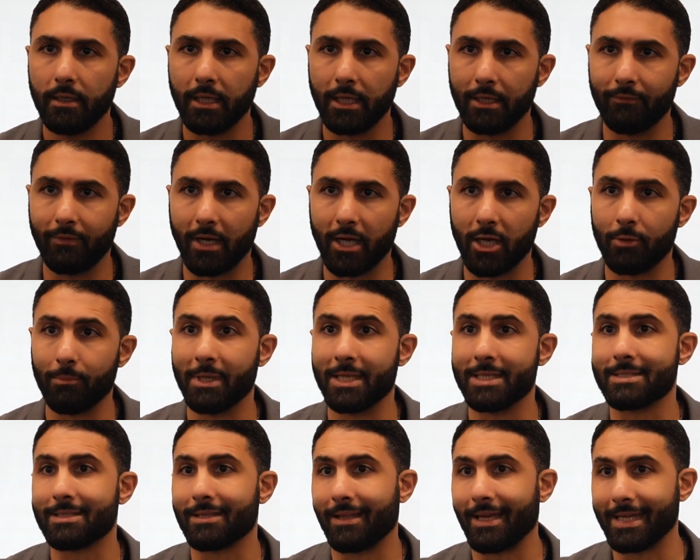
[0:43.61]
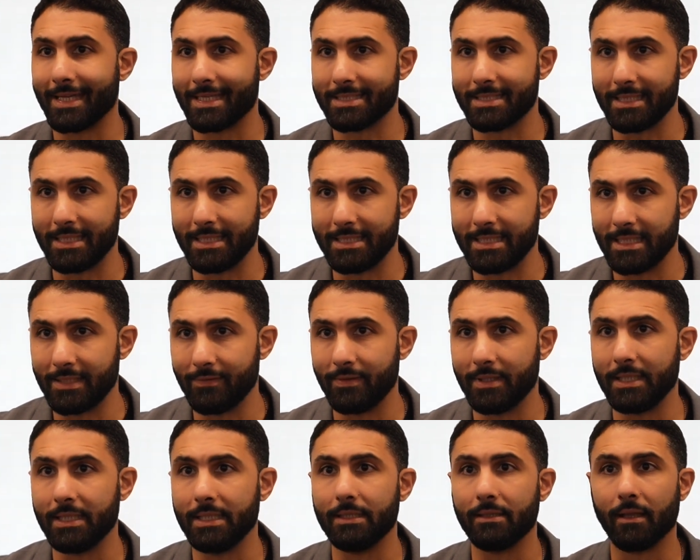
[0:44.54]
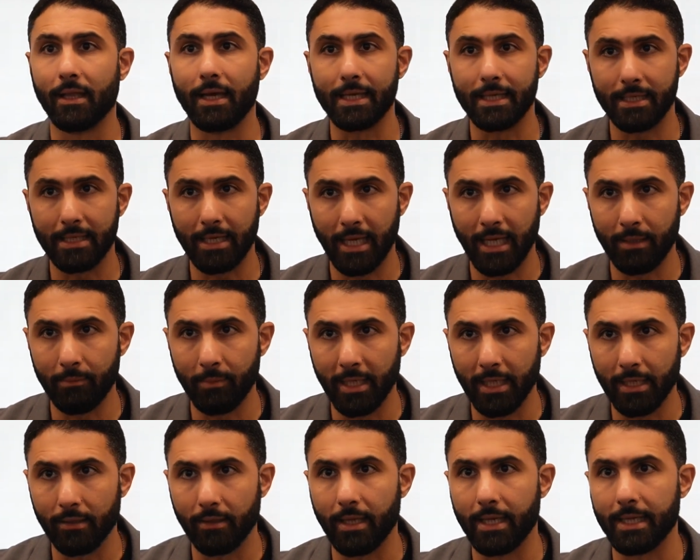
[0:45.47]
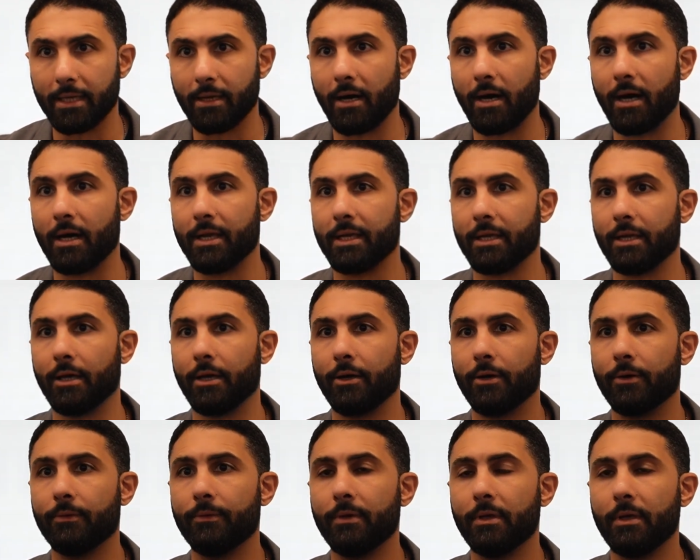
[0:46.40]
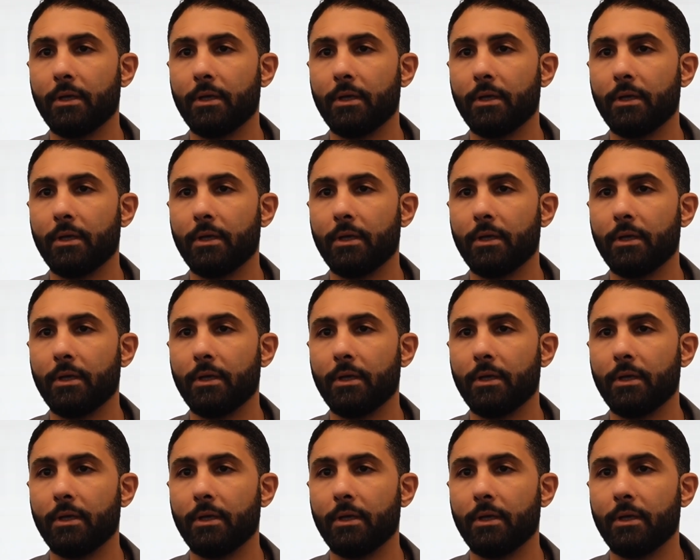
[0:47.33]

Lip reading: environments like CTV, like gaming, like audio,